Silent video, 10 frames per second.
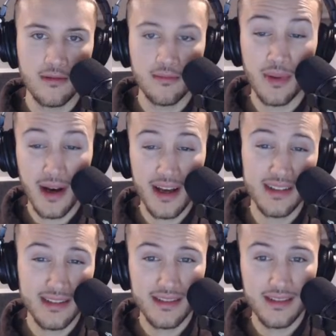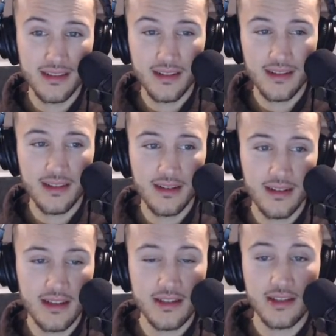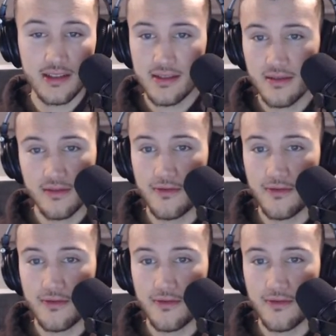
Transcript: But this is